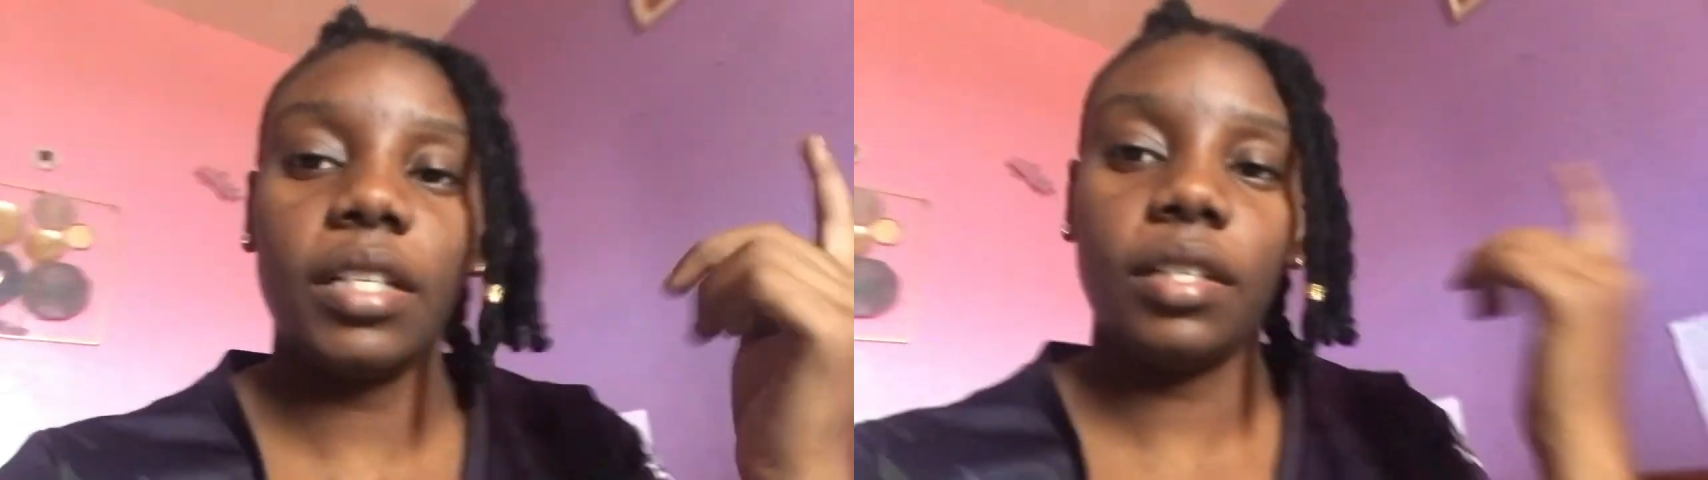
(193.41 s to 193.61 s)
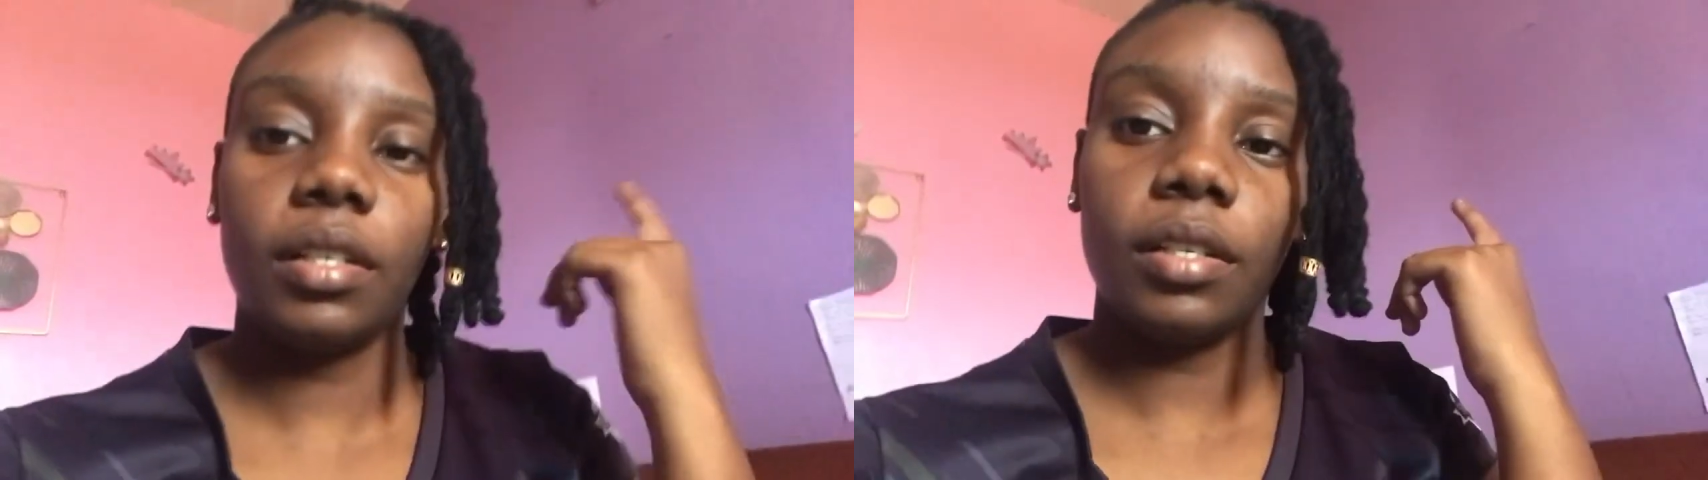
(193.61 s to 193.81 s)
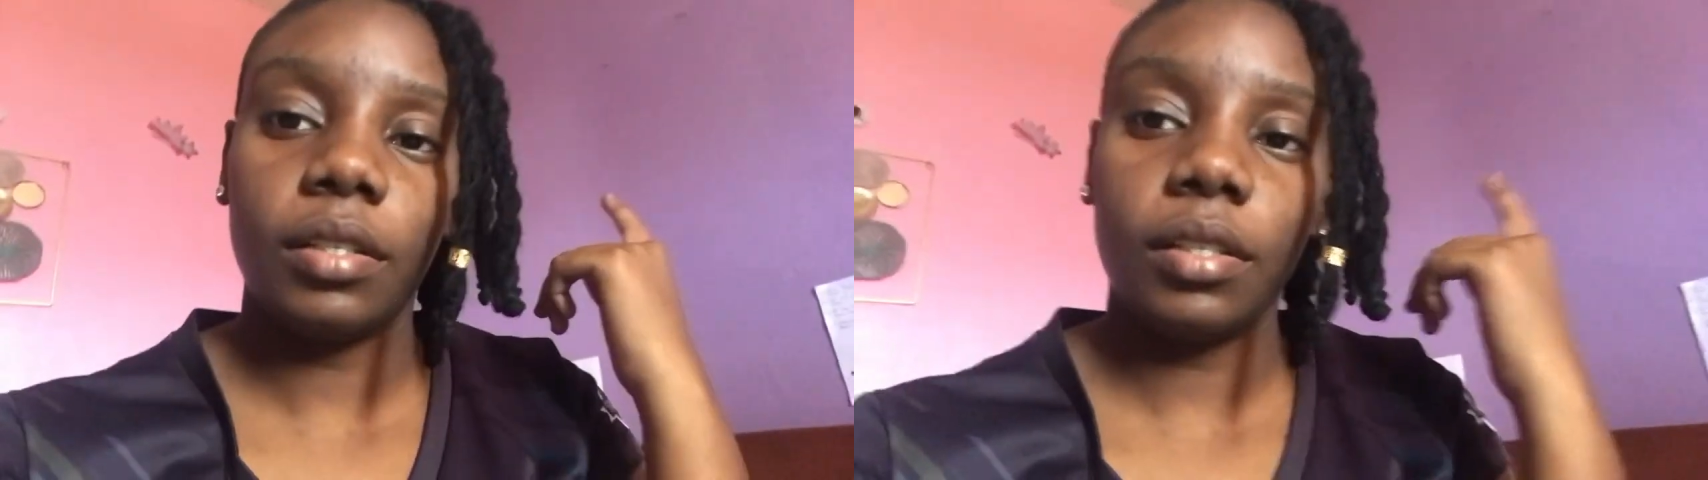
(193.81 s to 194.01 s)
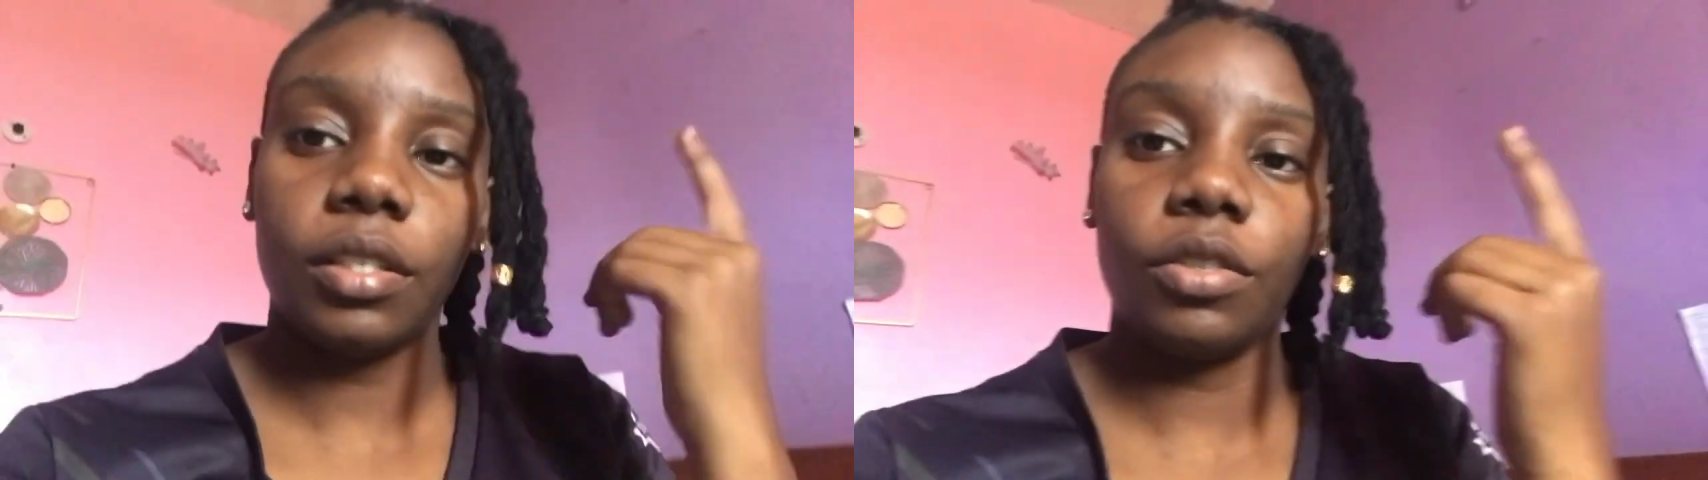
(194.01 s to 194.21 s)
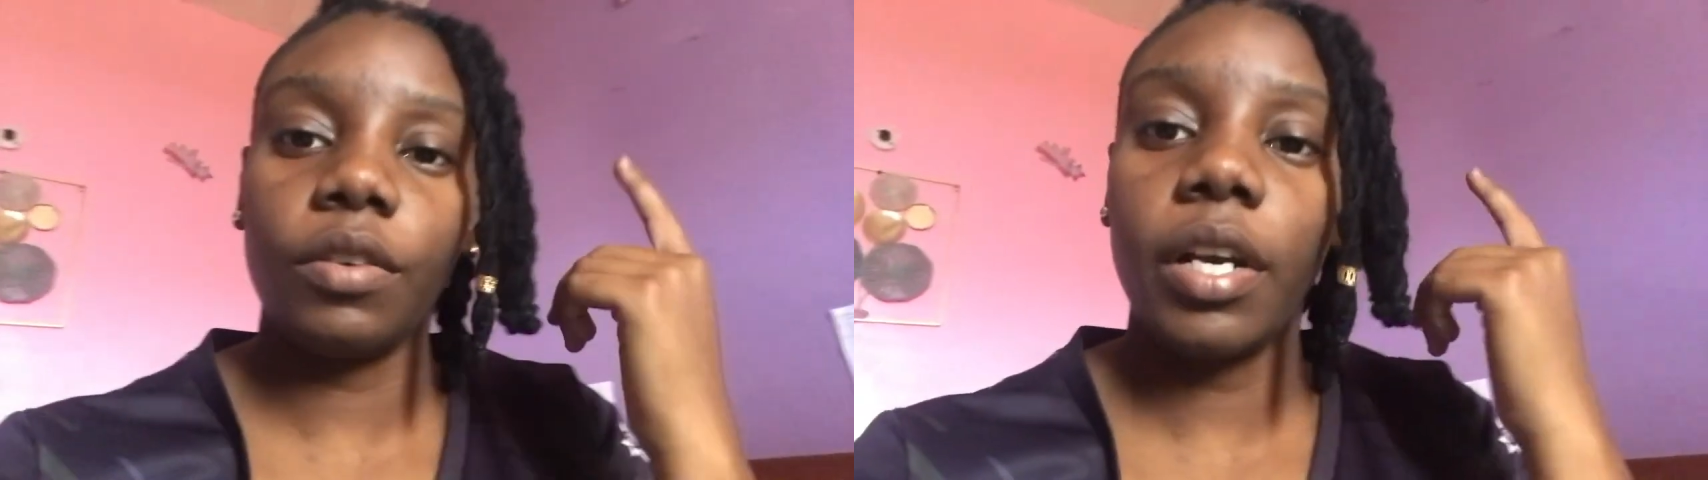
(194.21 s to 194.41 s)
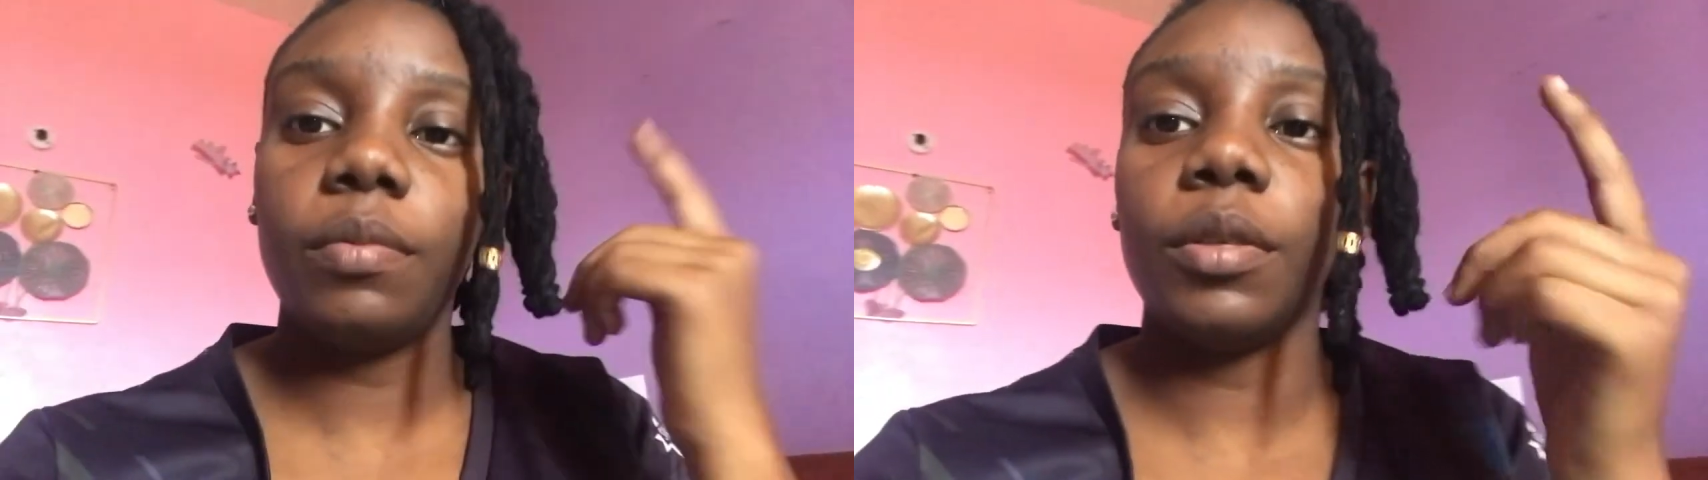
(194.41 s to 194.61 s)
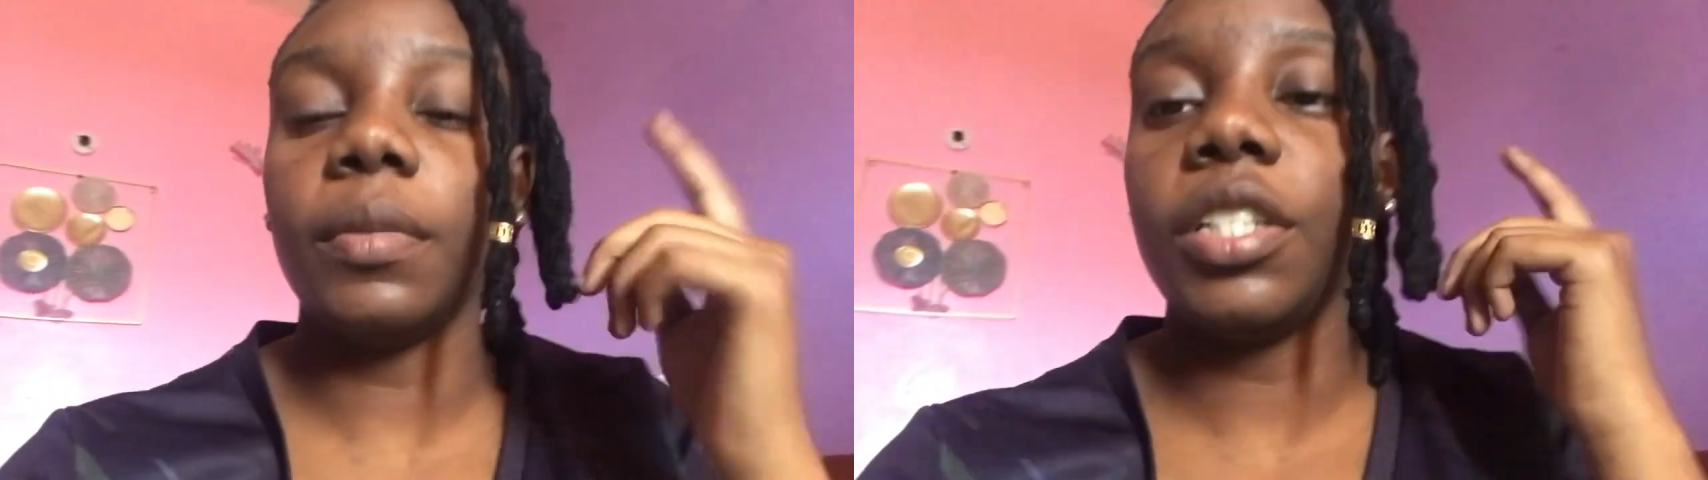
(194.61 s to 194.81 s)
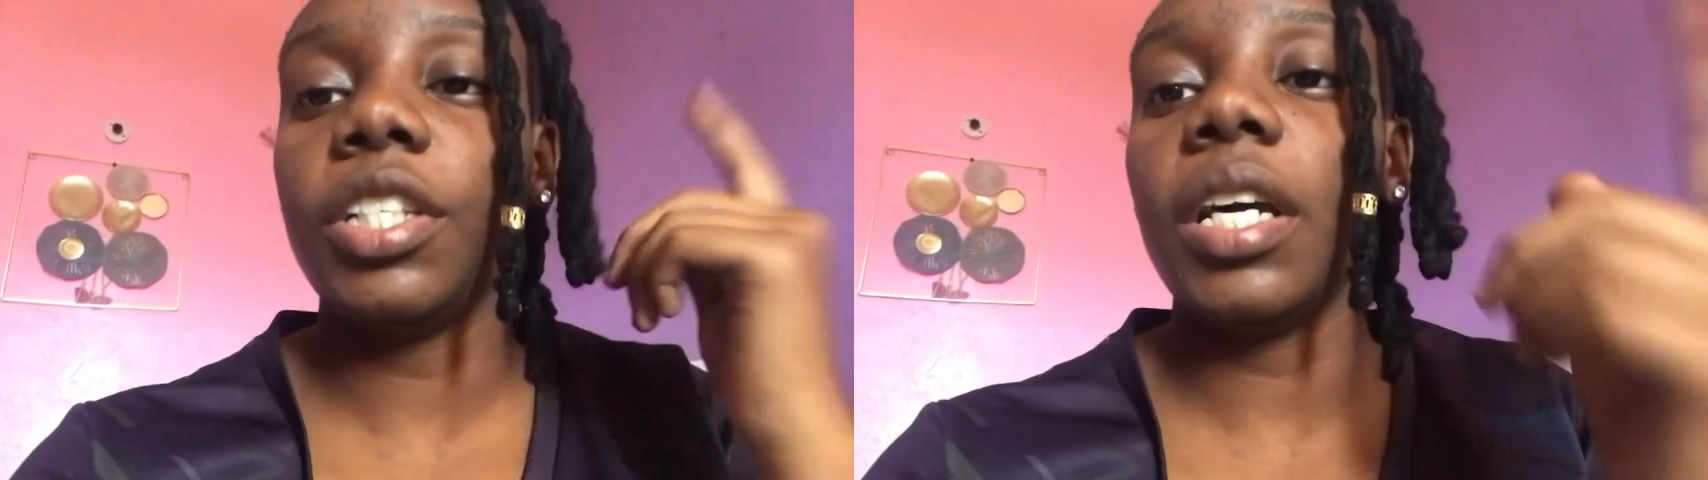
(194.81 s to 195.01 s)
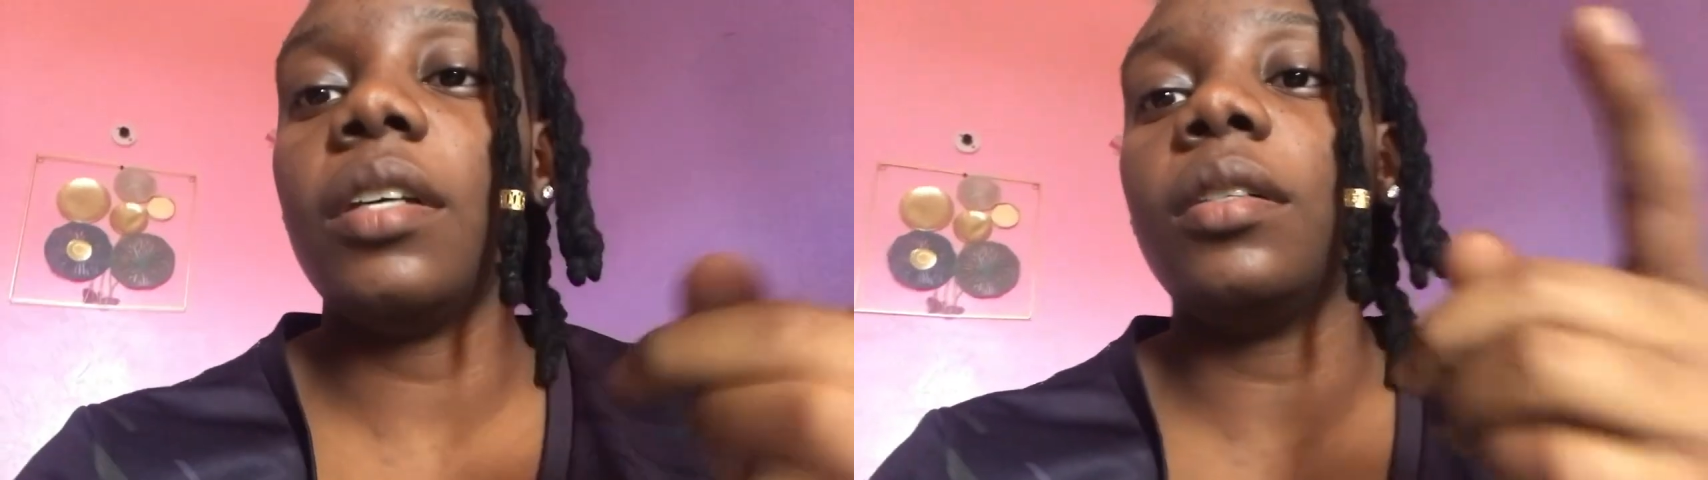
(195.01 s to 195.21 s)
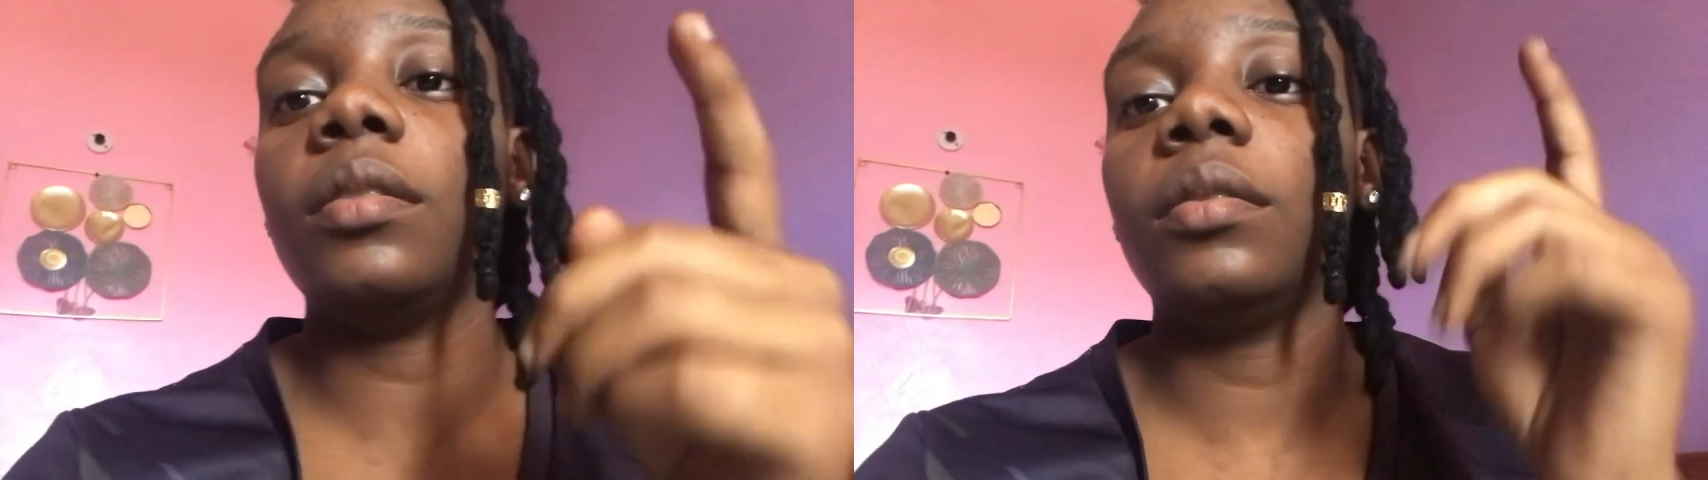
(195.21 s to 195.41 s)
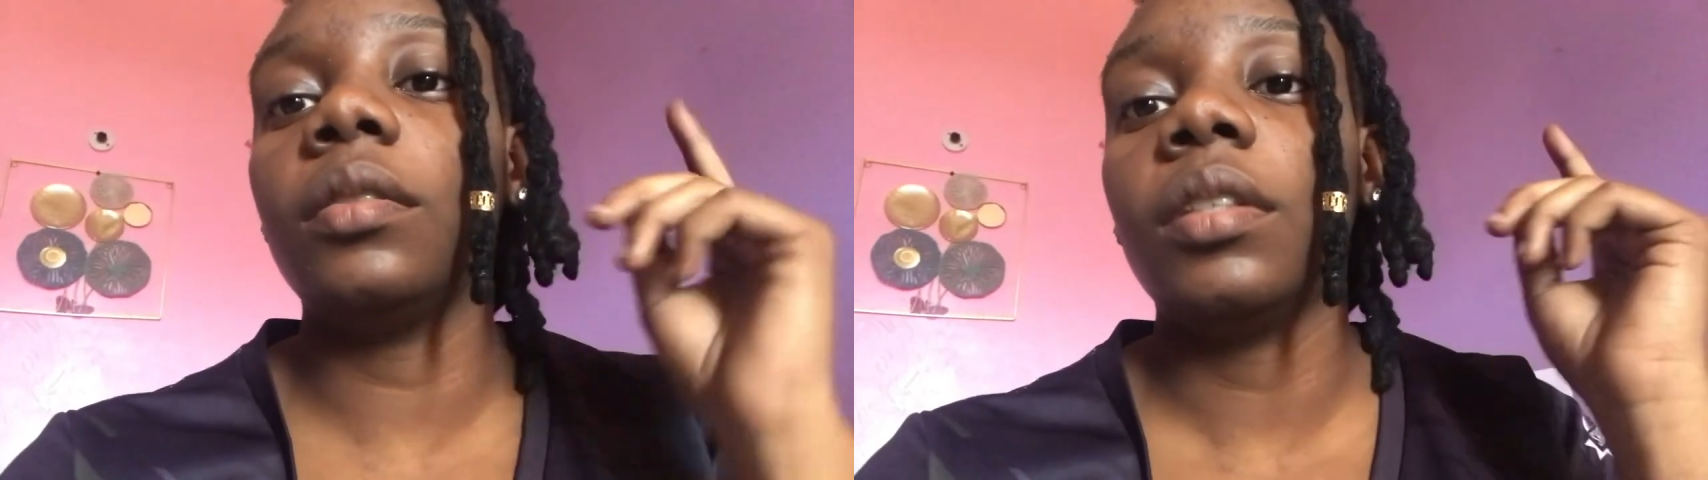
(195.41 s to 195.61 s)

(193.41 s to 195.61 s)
to subscribe to my channel.